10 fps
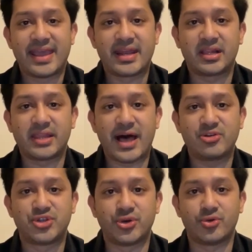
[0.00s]
it
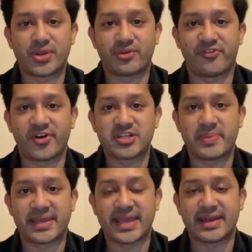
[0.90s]
allows you when you first
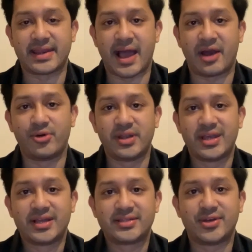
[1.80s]
begin out
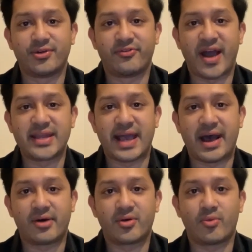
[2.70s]
to find
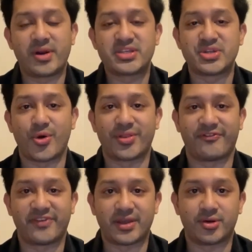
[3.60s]
out what is known in the
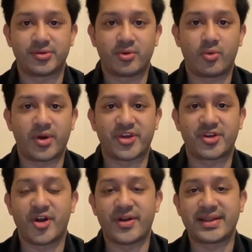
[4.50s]
field, what are the
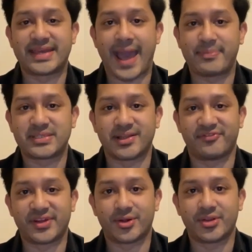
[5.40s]
current gaps in the
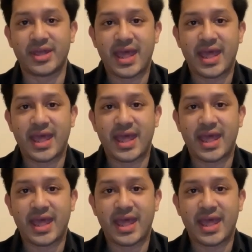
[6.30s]
field,